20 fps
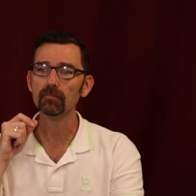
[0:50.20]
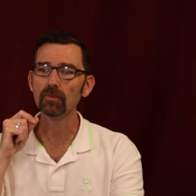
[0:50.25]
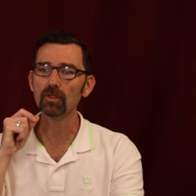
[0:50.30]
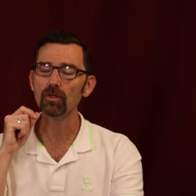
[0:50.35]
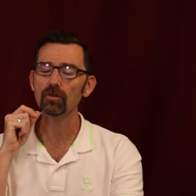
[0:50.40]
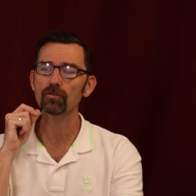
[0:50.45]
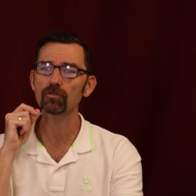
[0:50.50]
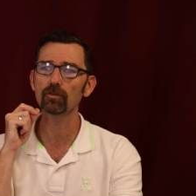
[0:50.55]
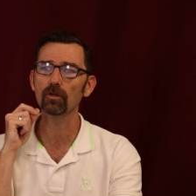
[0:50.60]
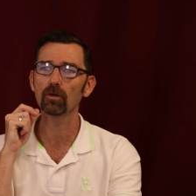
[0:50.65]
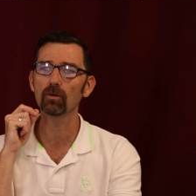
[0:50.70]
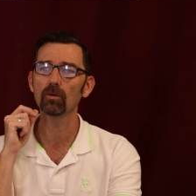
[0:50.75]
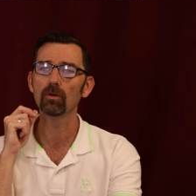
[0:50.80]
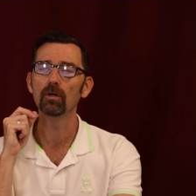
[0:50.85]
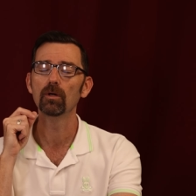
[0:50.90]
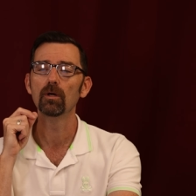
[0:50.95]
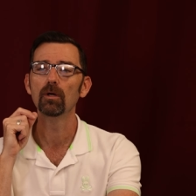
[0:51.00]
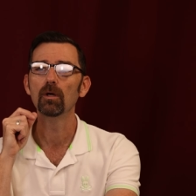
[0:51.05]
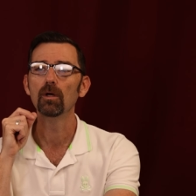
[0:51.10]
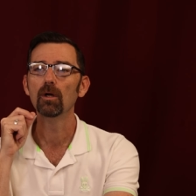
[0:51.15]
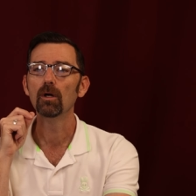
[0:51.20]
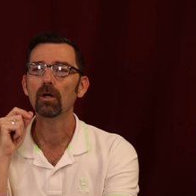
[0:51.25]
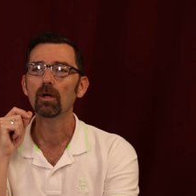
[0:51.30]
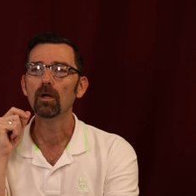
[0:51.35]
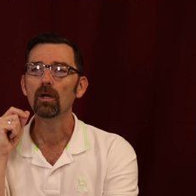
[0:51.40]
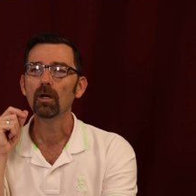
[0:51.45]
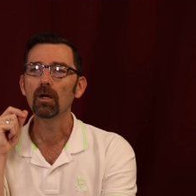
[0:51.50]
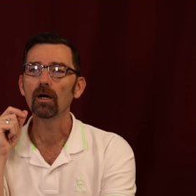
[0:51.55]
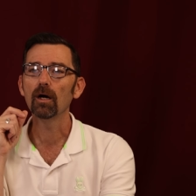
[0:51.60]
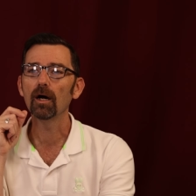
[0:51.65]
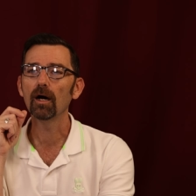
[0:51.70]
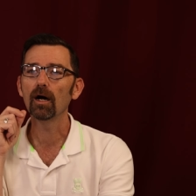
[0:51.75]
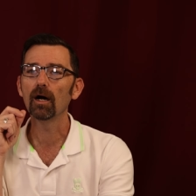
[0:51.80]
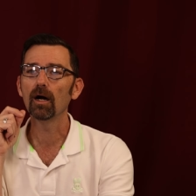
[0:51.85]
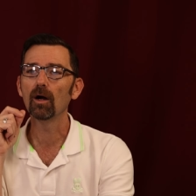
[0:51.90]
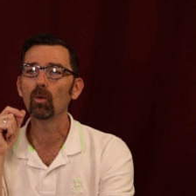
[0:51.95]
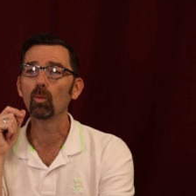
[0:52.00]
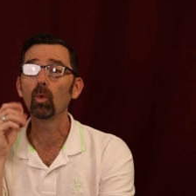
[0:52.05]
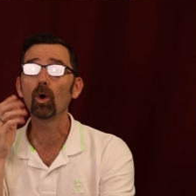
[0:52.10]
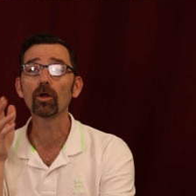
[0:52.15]
So,
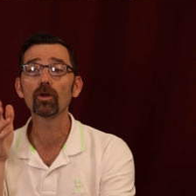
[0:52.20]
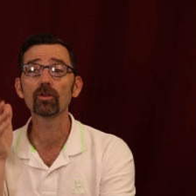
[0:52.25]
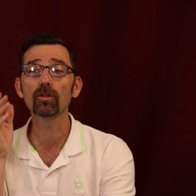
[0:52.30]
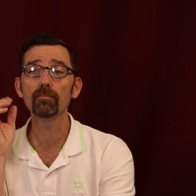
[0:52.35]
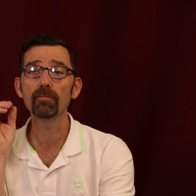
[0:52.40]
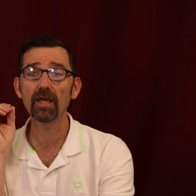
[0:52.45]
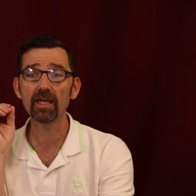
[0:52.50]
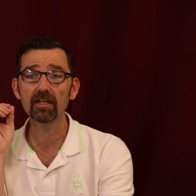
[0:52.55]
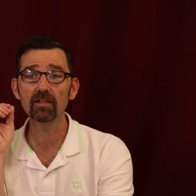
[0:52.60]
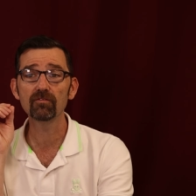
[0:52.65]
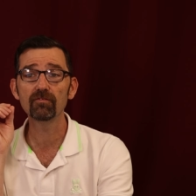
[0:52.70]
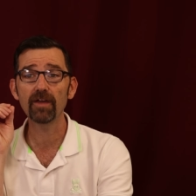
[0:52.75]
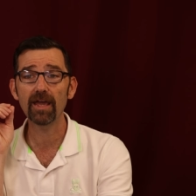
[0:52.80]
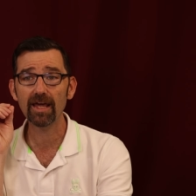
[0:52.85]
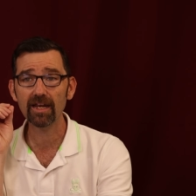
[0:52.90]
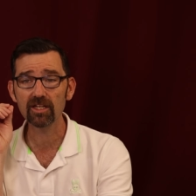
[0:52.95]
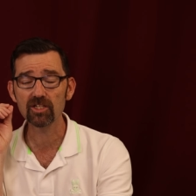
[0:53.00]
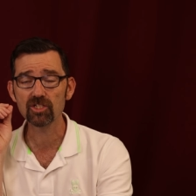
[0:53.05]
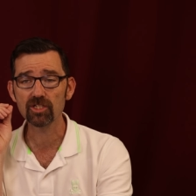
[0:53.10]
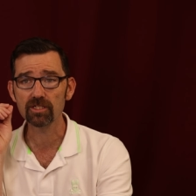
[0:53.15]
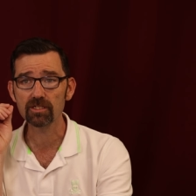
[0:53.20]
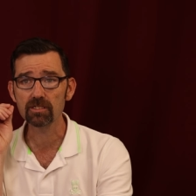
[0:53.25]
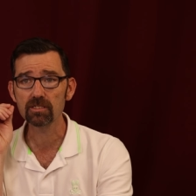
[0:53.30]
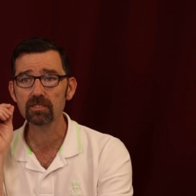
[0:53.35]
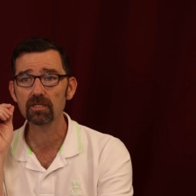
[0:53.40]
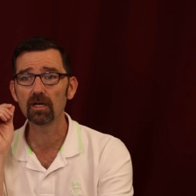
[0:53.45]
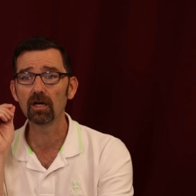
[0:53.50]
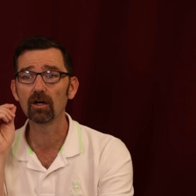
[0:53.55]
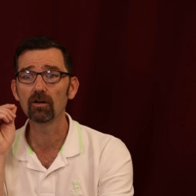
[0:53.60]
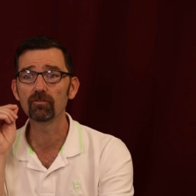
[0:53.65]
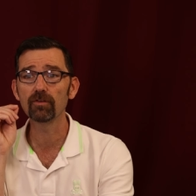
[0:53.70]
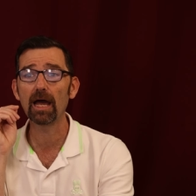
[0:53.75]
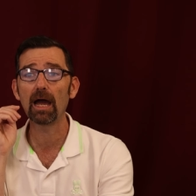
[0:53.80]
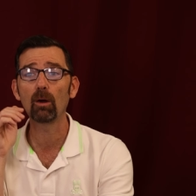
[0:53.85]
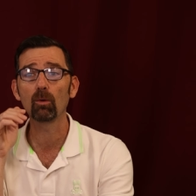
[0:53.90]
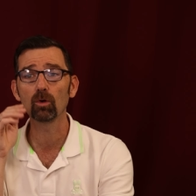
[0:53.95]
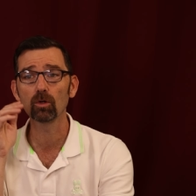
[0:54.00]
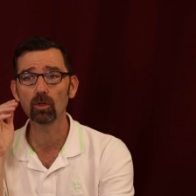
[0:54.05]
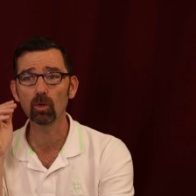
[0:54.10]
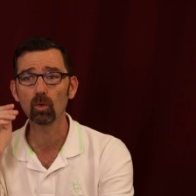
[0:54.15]
what are the main advantages of
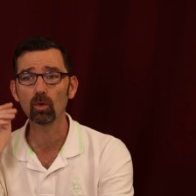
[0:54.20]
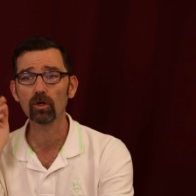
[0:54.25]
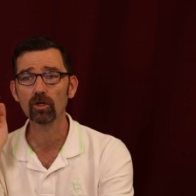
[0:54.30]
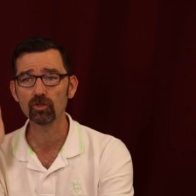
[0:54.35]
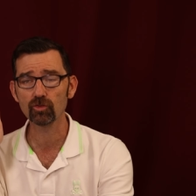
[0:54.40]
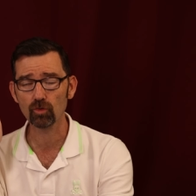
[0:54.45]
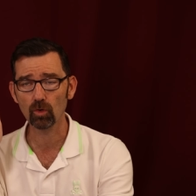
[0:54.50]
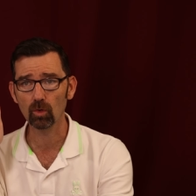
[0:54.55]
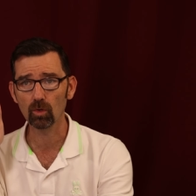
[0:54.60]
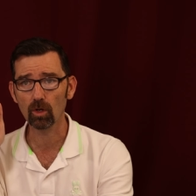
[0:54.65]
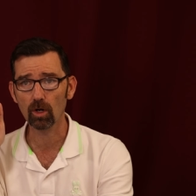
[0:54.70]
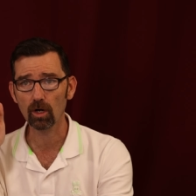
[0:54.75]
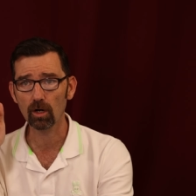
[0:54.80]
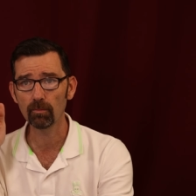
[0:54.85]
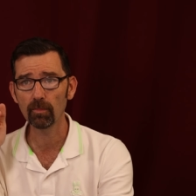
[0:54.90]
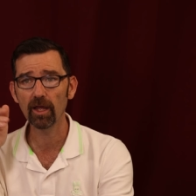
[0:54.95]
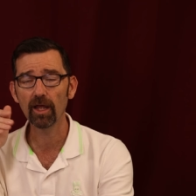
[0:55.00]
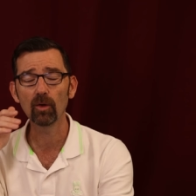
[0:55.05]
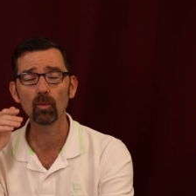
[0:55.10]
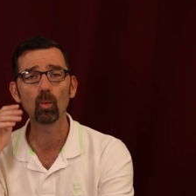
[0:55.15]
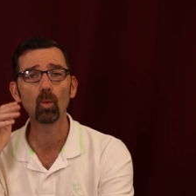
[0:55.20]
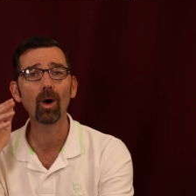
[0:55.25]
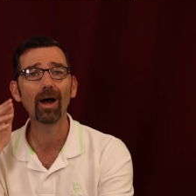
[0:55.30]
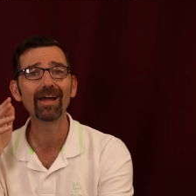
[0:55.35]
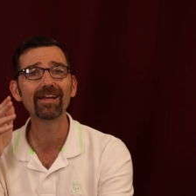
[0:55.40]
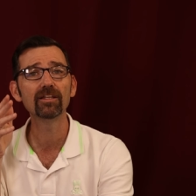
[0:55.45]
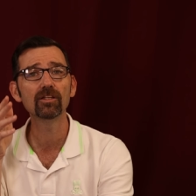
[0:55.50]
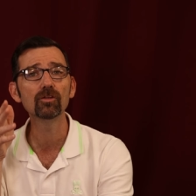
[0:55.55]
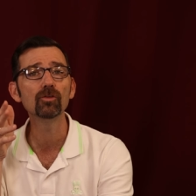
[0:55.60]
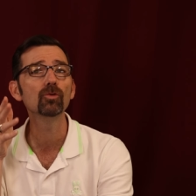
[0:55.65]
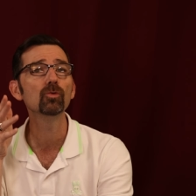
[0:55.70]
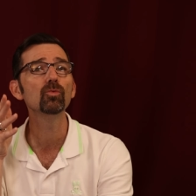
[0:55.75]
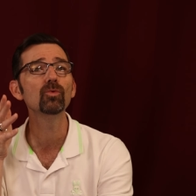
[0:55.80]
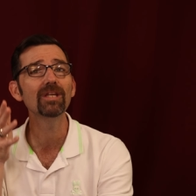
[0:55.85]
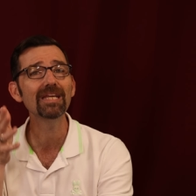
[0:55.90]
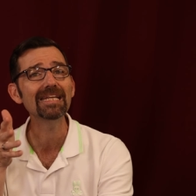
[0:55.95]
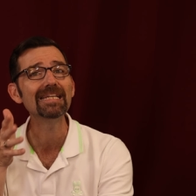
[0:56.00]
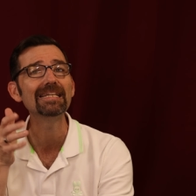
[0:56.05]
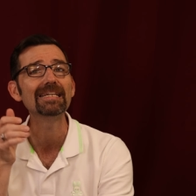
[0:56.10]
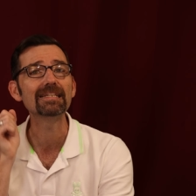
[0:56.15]
our lower control arm, and why do you
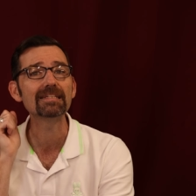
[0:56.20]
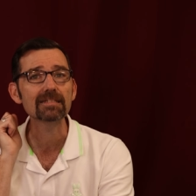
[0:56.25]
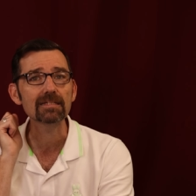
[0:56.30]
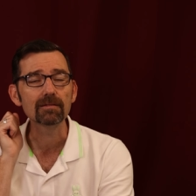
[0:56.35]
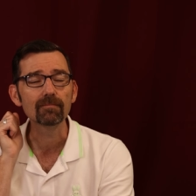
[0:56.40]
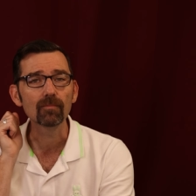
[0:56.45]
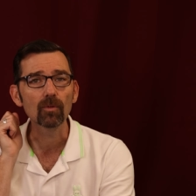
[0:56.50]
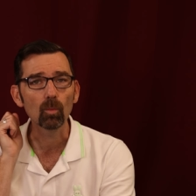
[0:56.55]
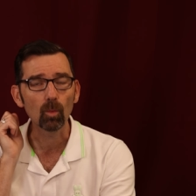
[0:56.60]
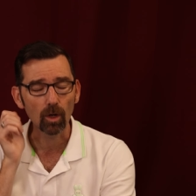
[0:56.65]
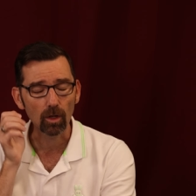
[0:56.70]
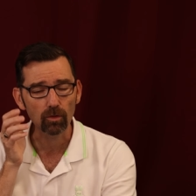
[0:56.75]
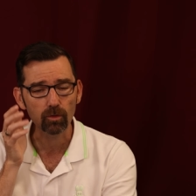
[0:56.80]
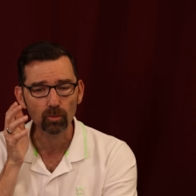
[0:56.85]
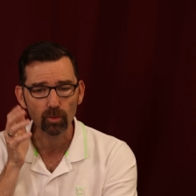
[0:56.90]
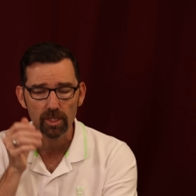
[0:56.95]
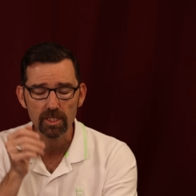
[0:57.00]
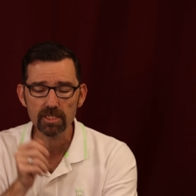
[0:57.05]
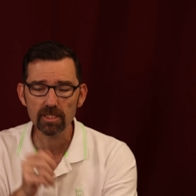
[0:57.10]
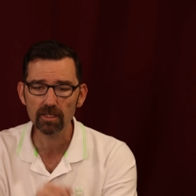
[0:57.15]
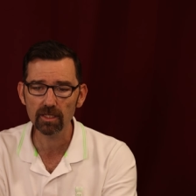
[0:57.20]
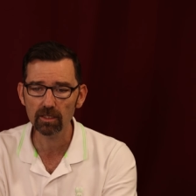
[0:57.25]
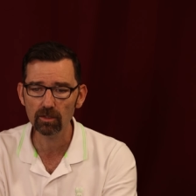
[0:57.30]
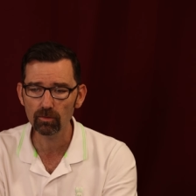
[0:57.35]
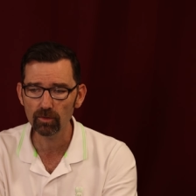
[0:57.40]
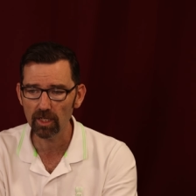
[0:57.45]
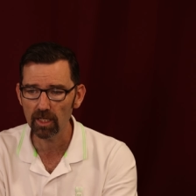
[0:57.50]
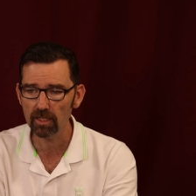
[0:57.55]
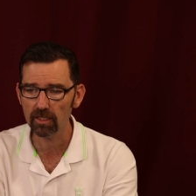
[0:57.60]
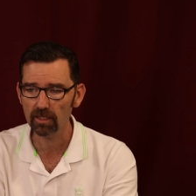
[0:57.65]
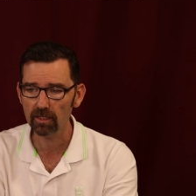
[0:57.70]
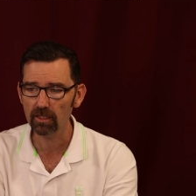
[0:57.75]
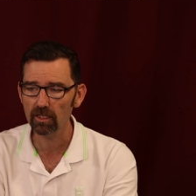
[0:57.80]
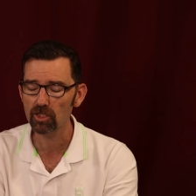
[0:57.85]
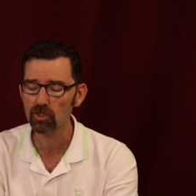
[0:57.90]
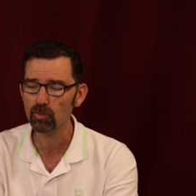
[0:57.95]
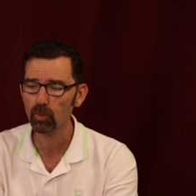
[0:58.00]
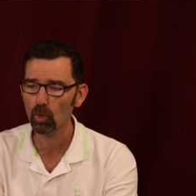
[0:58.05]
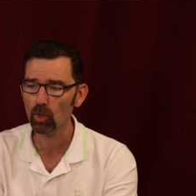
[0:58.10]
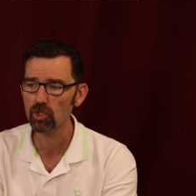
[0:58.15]
need it? Well, the reason that you need it is
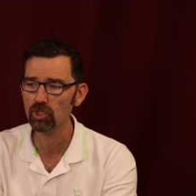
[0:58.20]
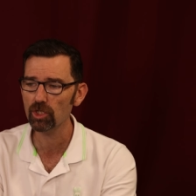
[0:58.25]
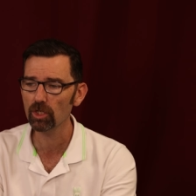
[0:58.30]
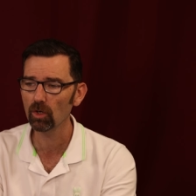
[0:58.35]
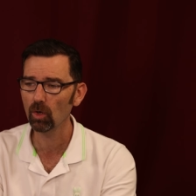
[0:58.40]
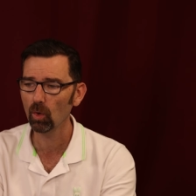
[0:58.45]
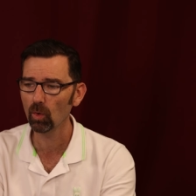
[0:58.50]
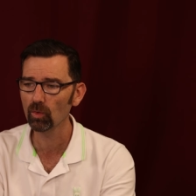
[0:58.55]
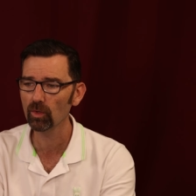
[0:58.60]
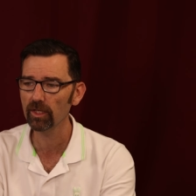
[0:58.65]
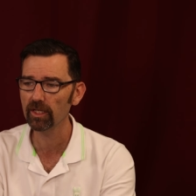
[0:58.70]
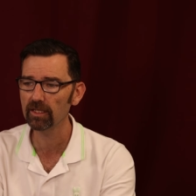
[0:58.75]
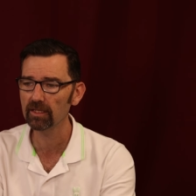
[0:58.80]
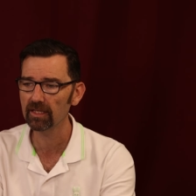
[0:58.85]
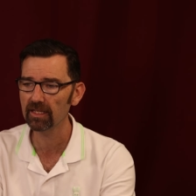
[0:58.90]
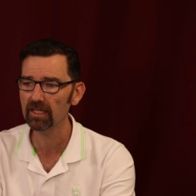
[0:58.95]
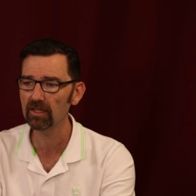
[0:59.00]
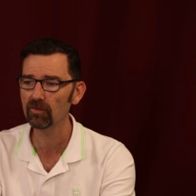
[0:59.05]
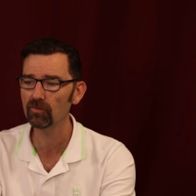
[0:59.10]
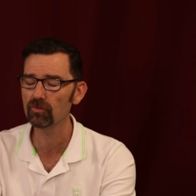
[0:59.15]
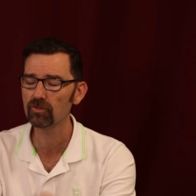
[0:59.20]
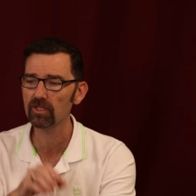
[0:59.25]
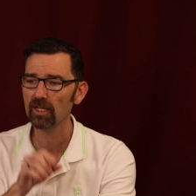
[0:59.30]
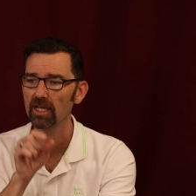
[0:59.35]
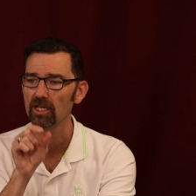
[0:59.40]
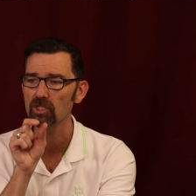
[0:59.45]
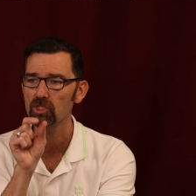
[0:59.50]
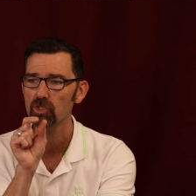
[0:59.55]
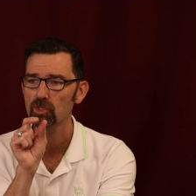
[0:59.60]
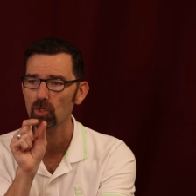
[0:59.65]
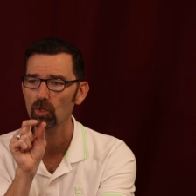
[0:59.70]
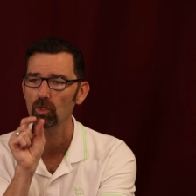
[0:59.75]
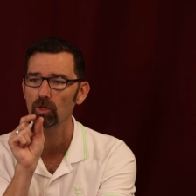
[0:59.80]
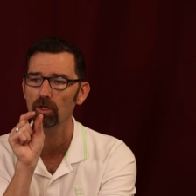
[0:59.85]
Porsche only leaves a certain